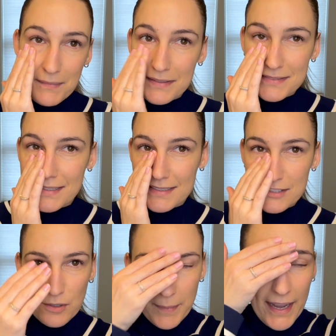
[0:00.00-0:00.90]
It's not
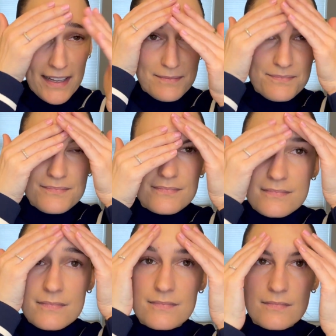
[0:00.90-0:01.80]
so bad.
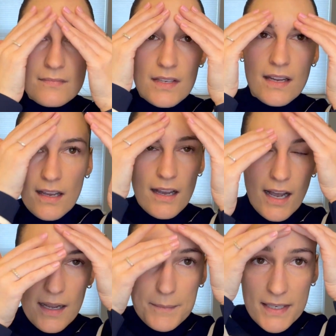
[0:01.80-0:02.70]

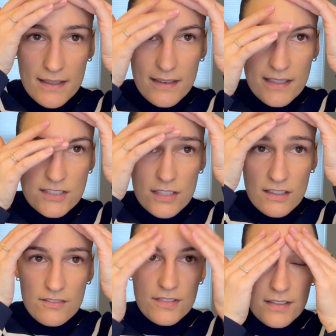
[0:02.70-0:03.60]
I mean, I should
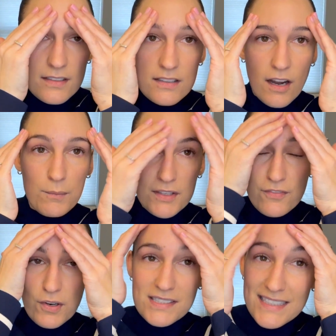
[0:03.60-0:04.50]
have gone with
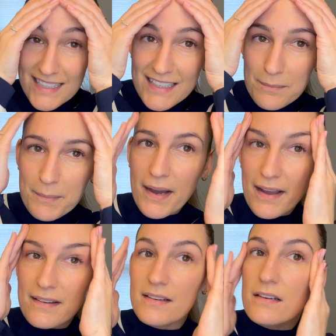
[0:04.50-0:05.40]
14,
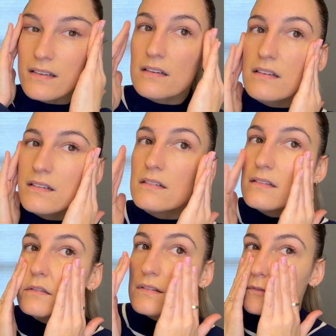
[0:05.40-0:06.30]
but
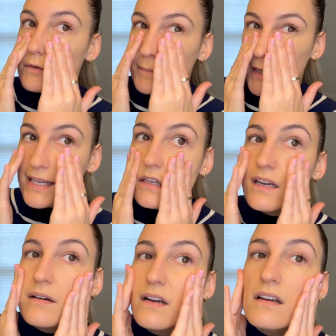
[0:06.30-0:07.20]
for making
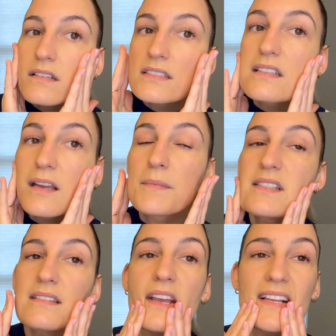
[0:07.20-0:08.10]
a slight
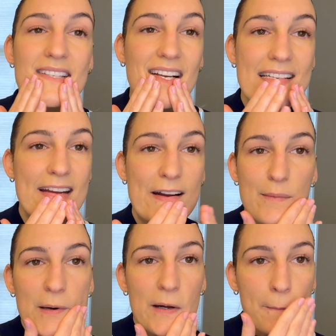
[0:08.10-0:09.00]
mistake, it's not
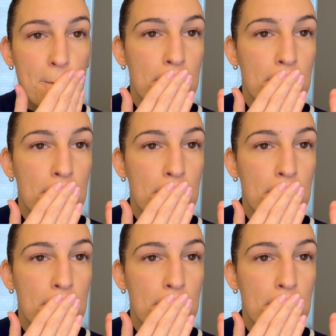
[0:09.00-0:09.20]
terrible.